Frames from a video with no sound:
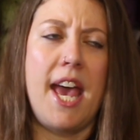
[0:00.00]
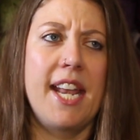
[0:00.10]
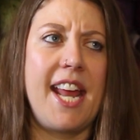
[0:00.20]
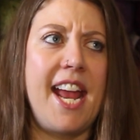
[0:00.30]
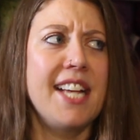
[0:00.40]

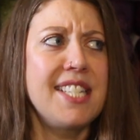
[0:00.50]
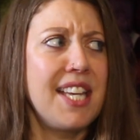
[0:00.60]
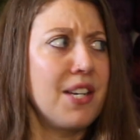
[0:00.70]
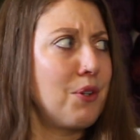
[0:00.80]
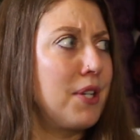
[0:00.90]
and I had to
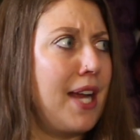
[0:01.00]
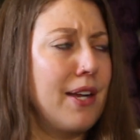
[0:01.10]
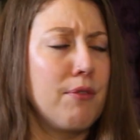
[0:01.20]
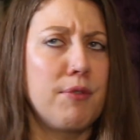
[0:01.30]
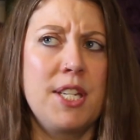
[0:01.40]
get
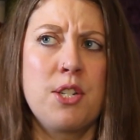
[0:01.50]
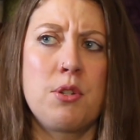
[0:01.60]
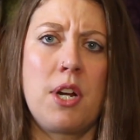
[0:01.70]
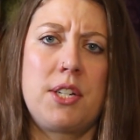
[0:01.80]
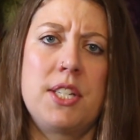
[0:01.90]
creative with the
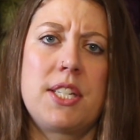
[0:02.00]
instructions